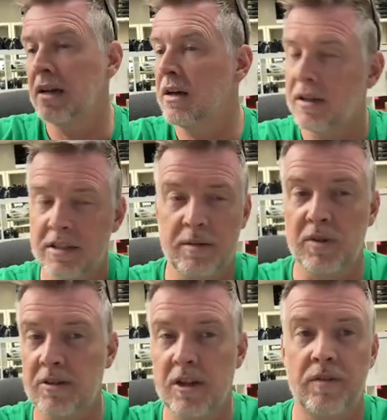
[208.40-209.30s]
and customer
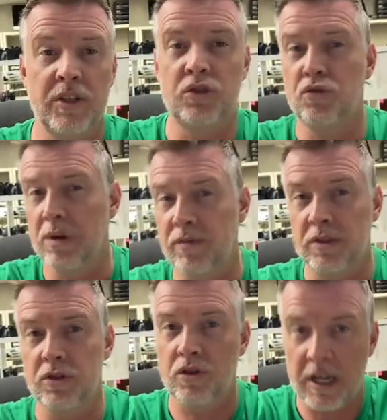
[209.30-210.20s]
service
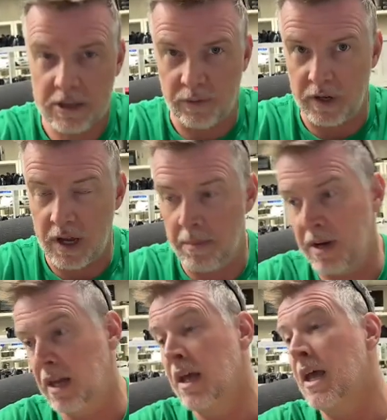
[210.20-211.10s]
driven transfer
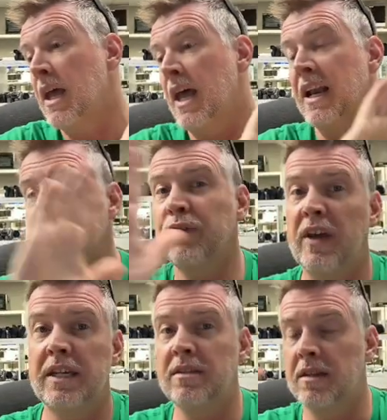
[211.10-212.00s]
company, and let's
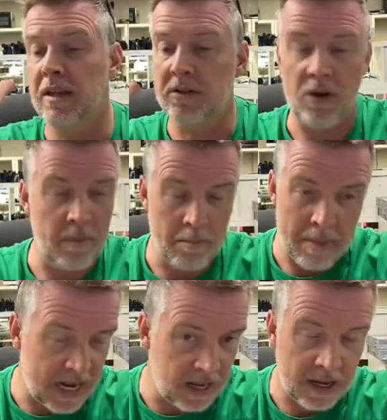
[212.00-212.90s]
face it, there's not
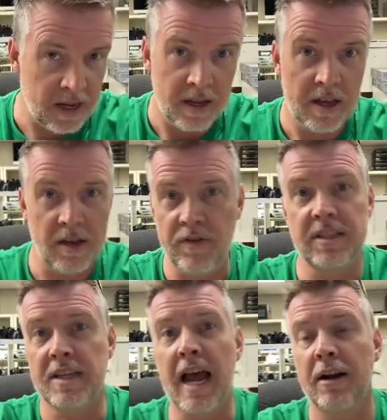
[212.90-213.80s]
many of
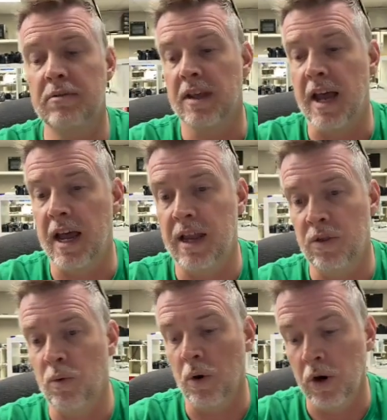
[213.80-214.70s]
us out there in
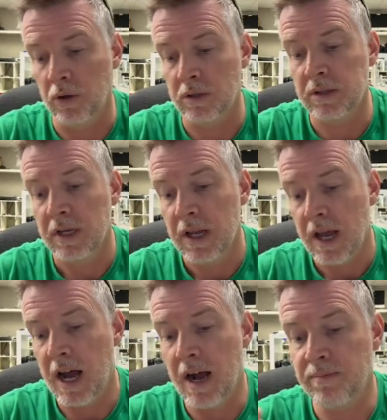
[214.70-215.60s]
the world
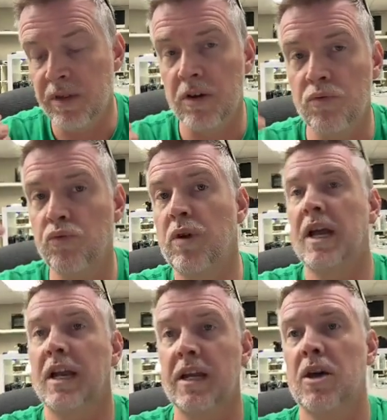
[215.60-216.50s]
that are
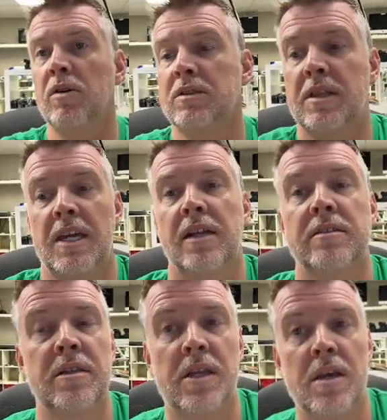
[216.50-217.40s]
really going to the
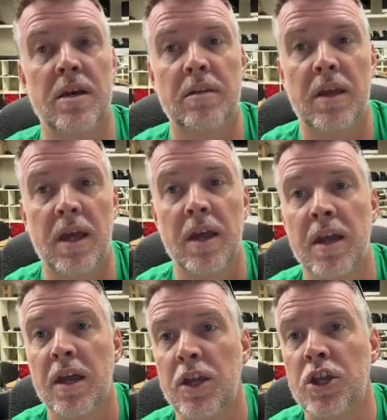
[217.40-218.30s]
ends of the earth here.
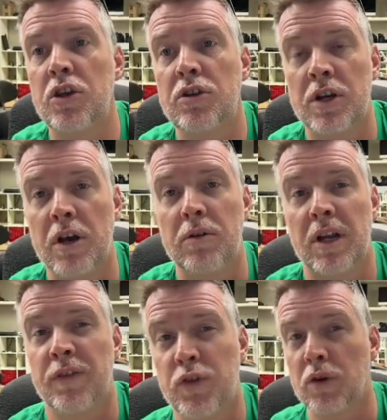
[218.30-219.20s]

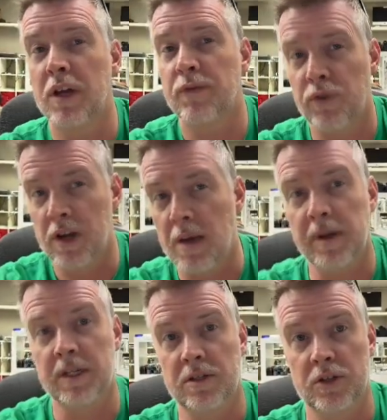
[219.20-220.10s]
And if you're looking for a
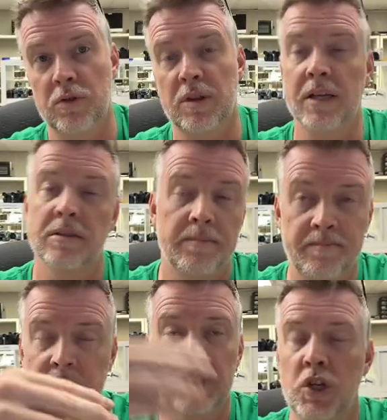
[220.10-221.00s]
company to do this,
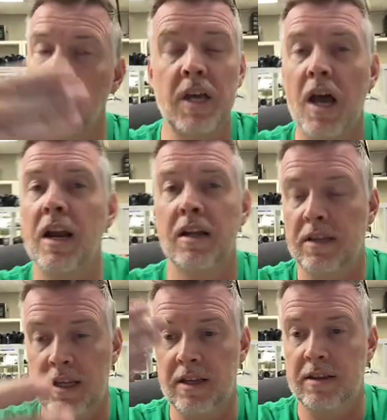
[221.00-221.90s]
you
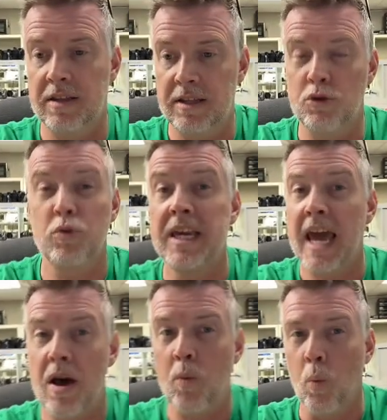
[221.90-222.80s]

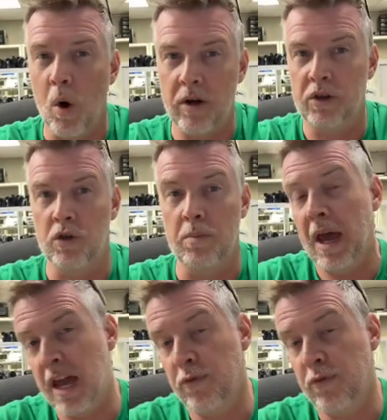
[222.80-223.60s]
get what you pay